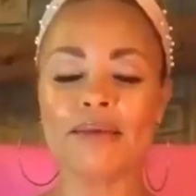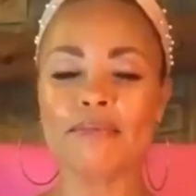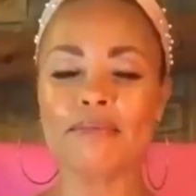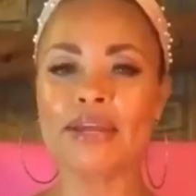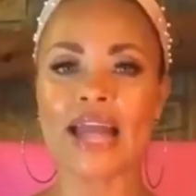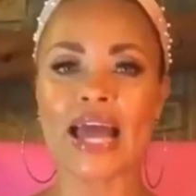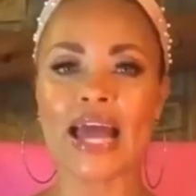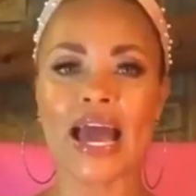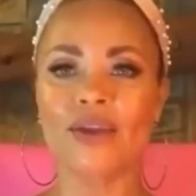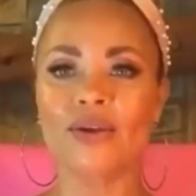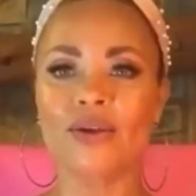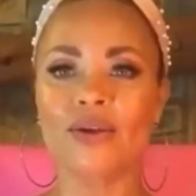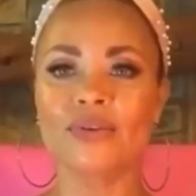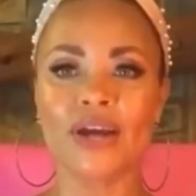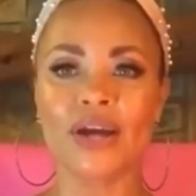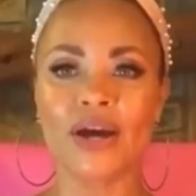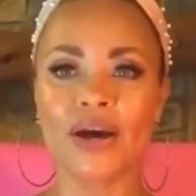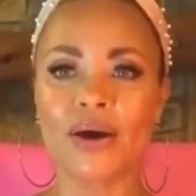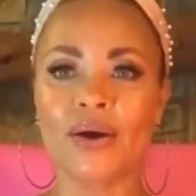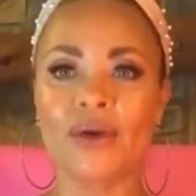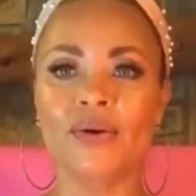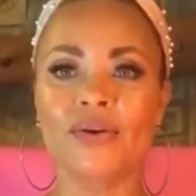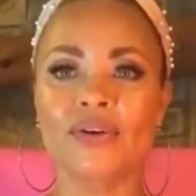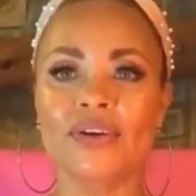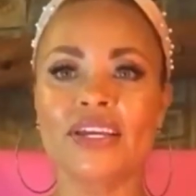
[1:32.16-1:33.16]
I mean, I don't
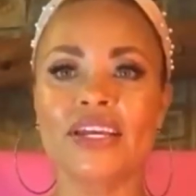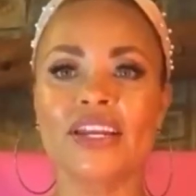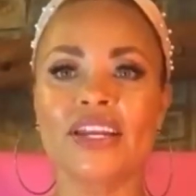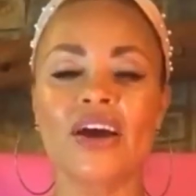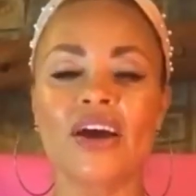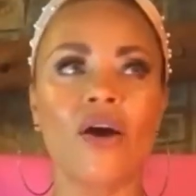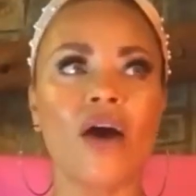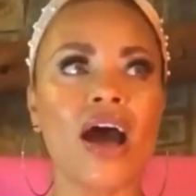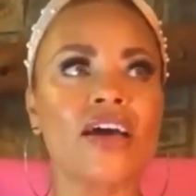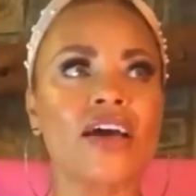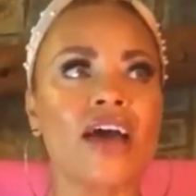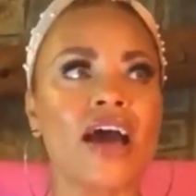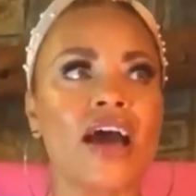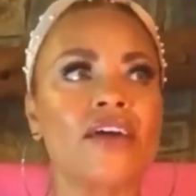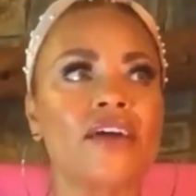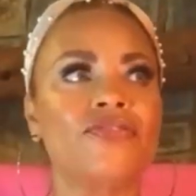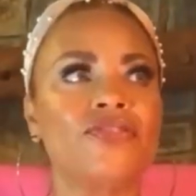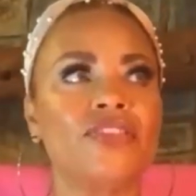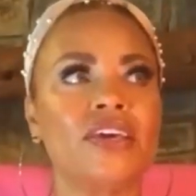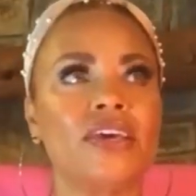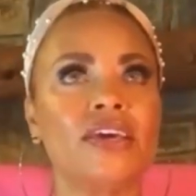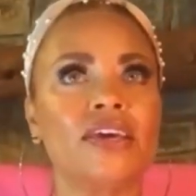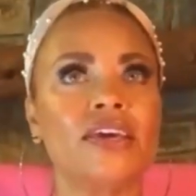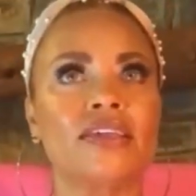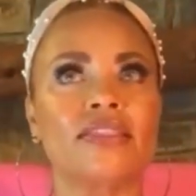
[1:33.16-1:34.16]
know. You know, I, I
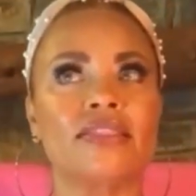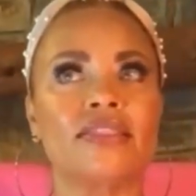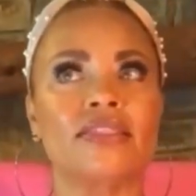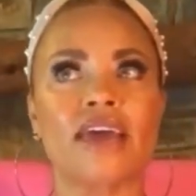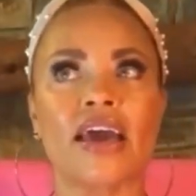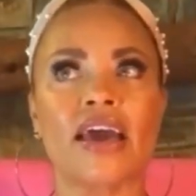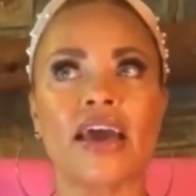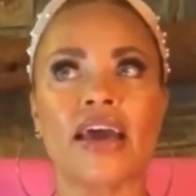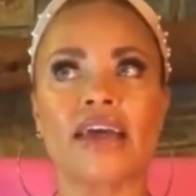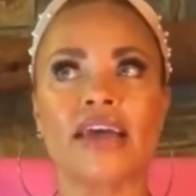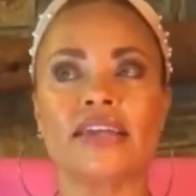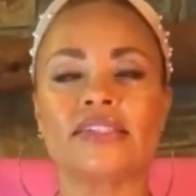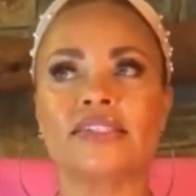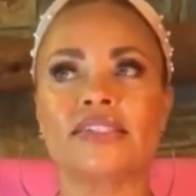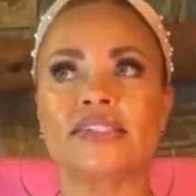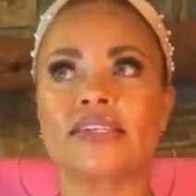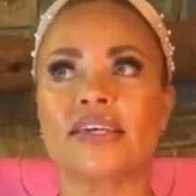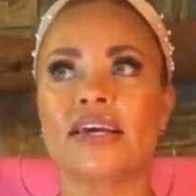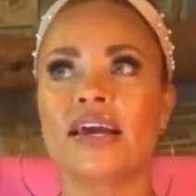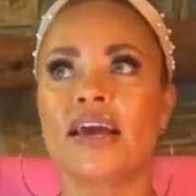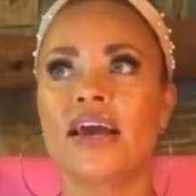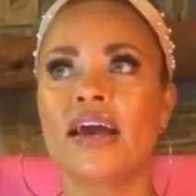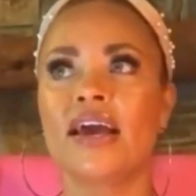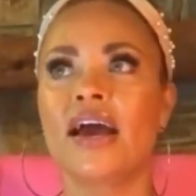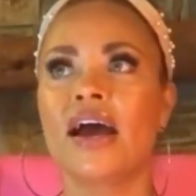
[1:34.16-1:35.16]
think that
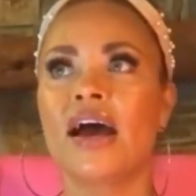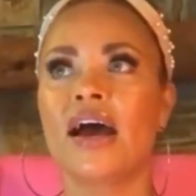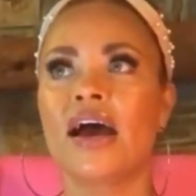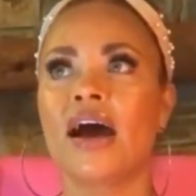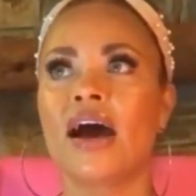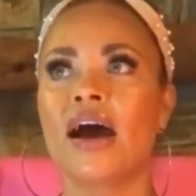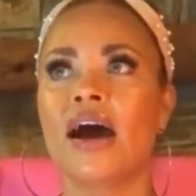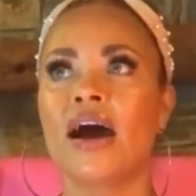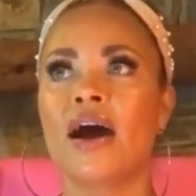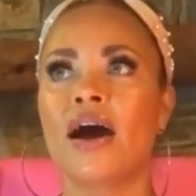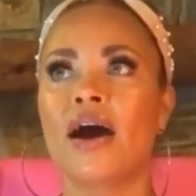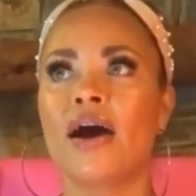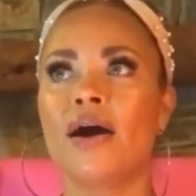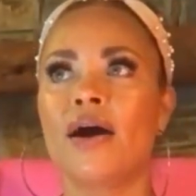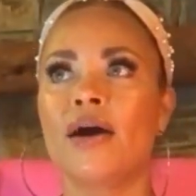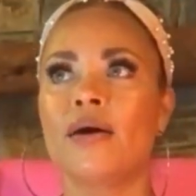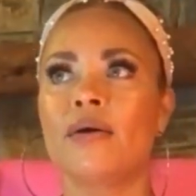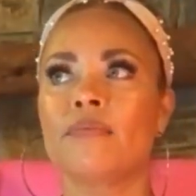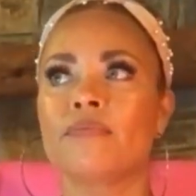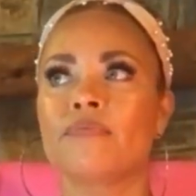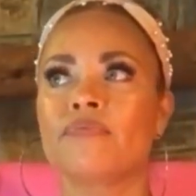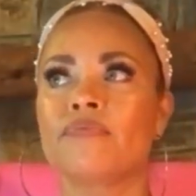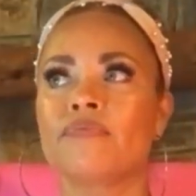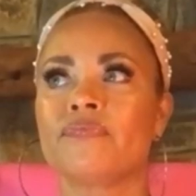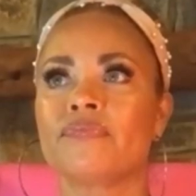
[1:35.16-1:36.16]

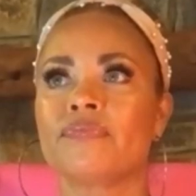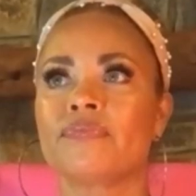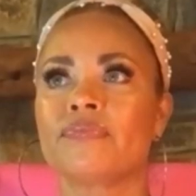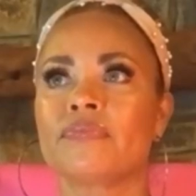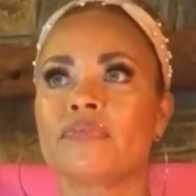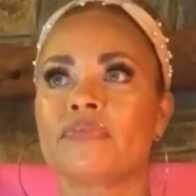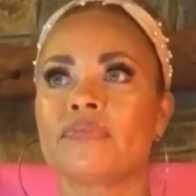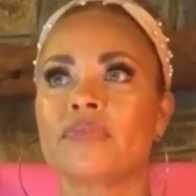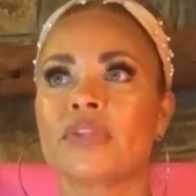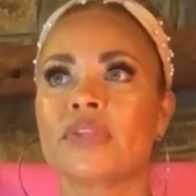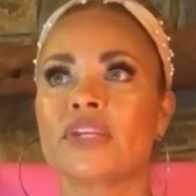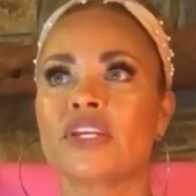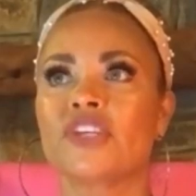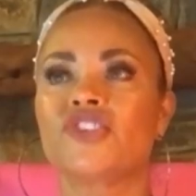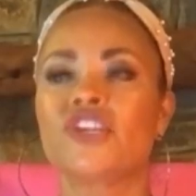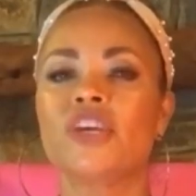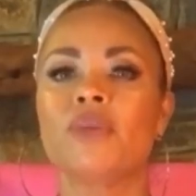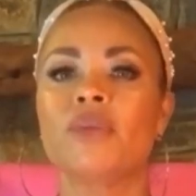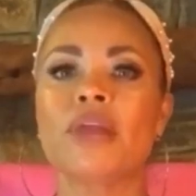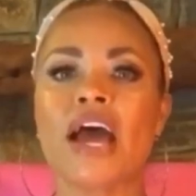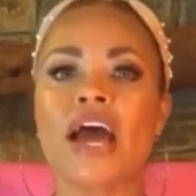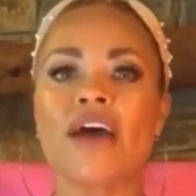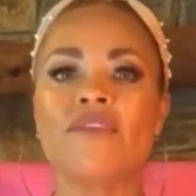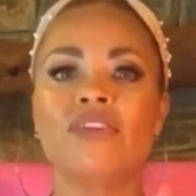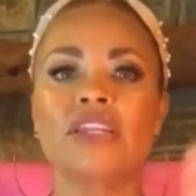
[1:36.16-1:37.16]
um, she
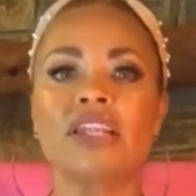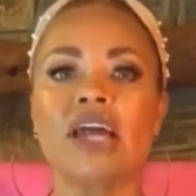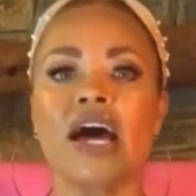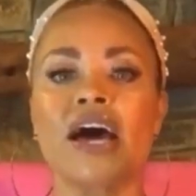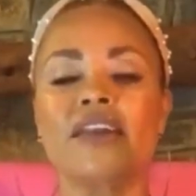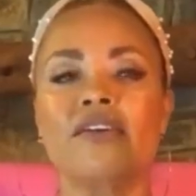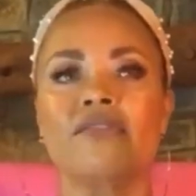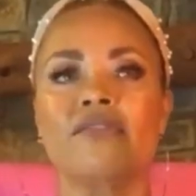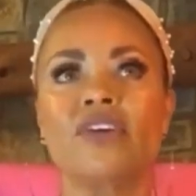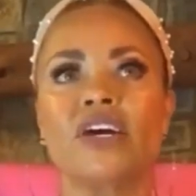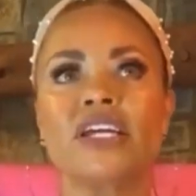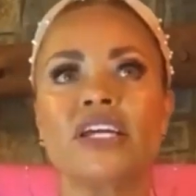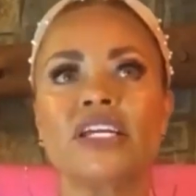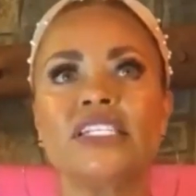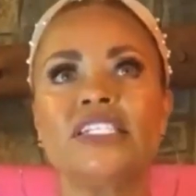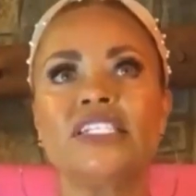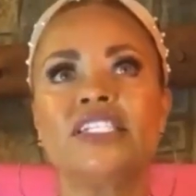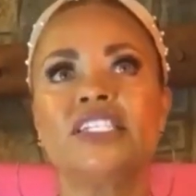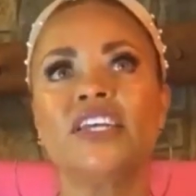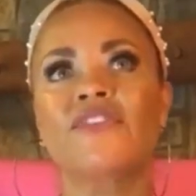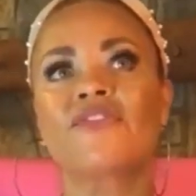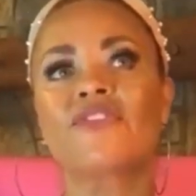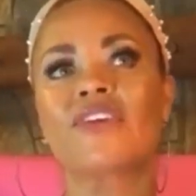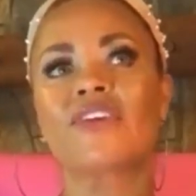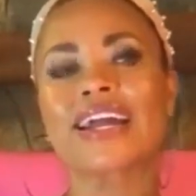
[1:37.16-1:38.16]
would have a lot of
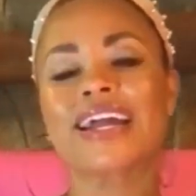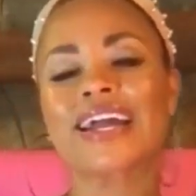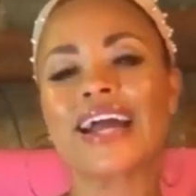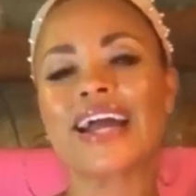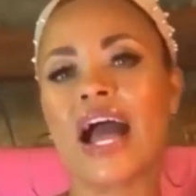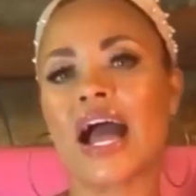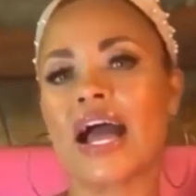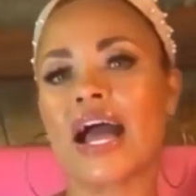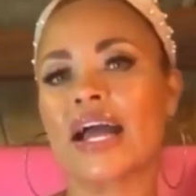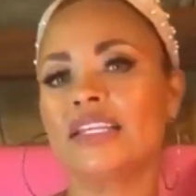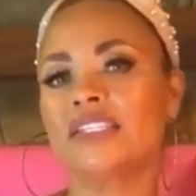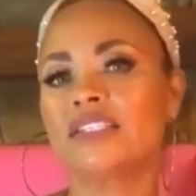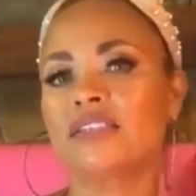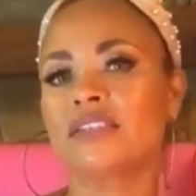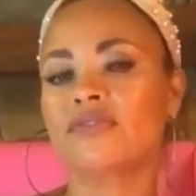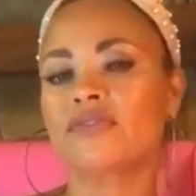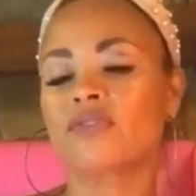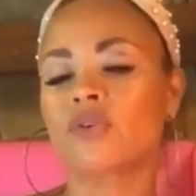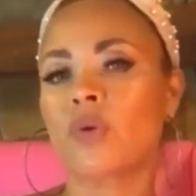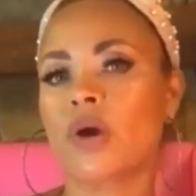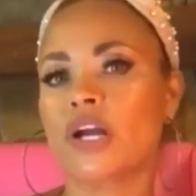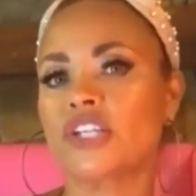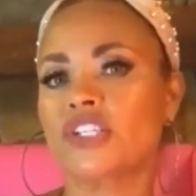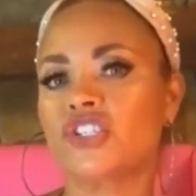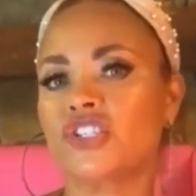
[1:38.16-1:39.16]
different kinds of
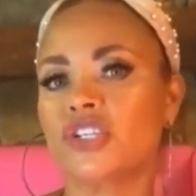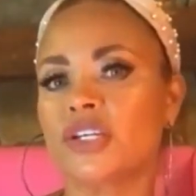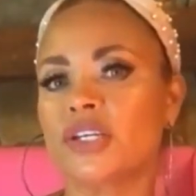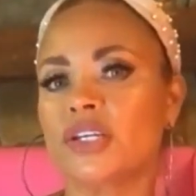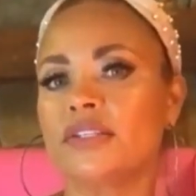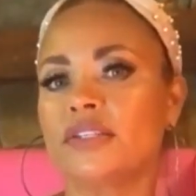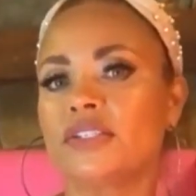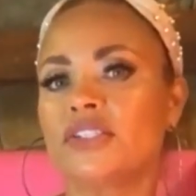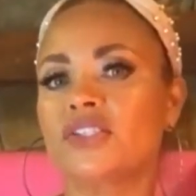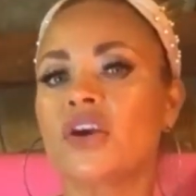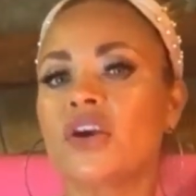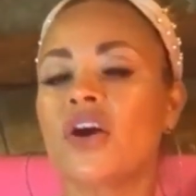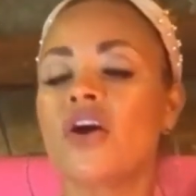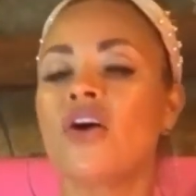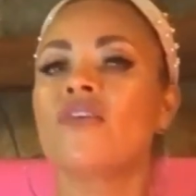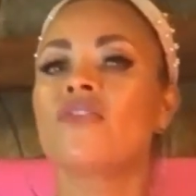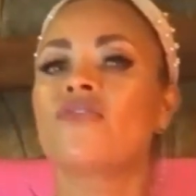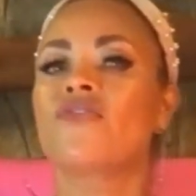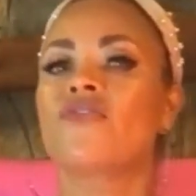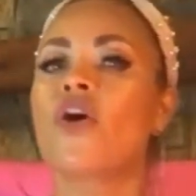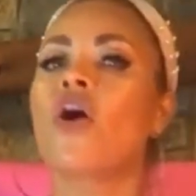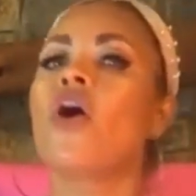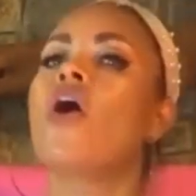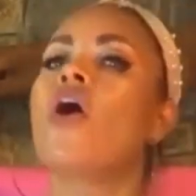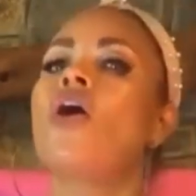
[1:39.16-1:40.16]
questions
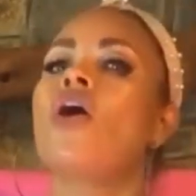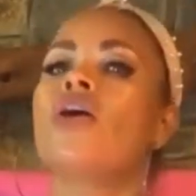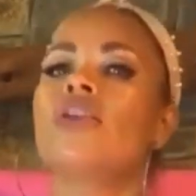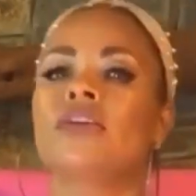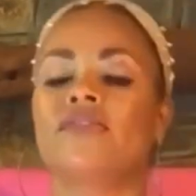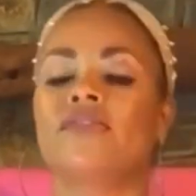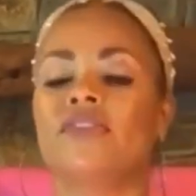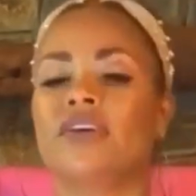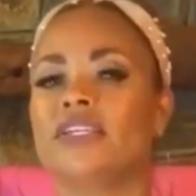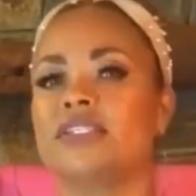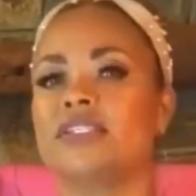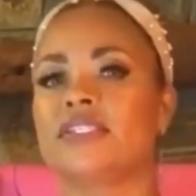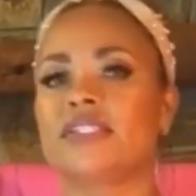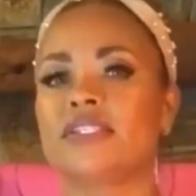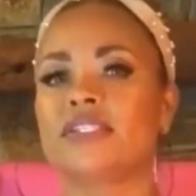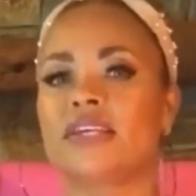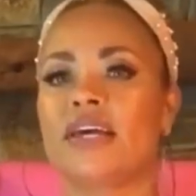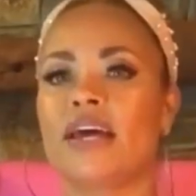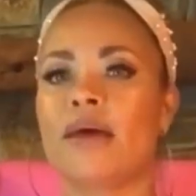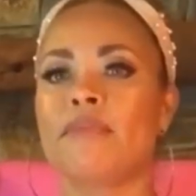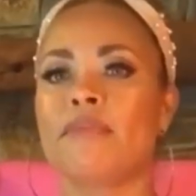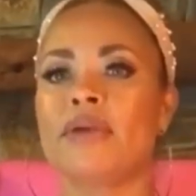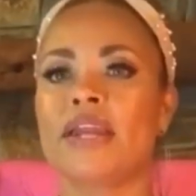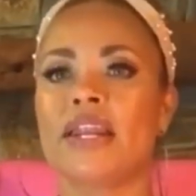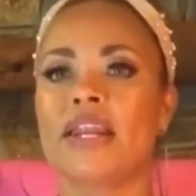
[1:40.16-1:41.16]
for all of us.
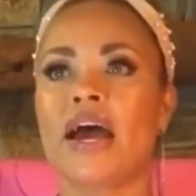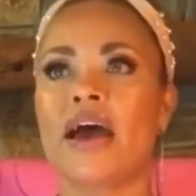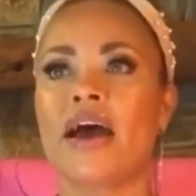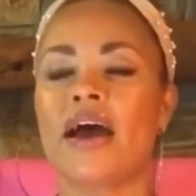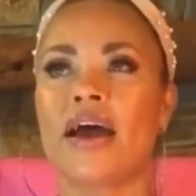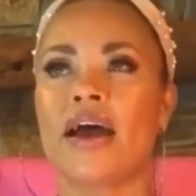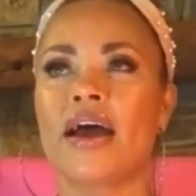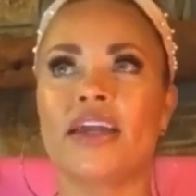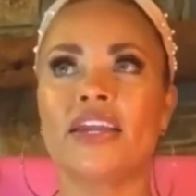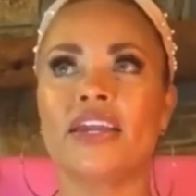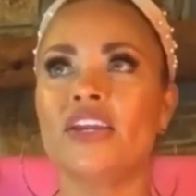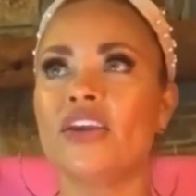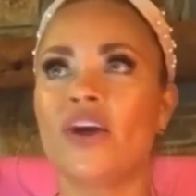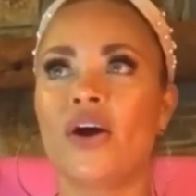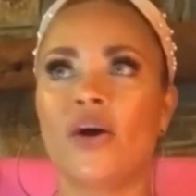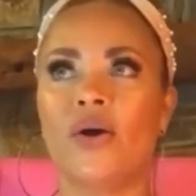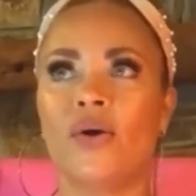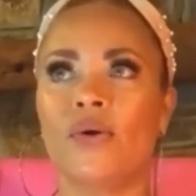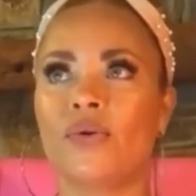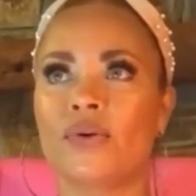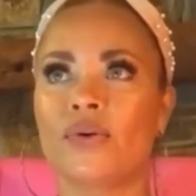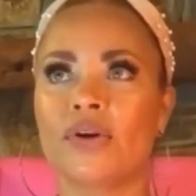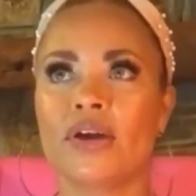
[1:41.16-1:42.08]
I mean, I, I you know,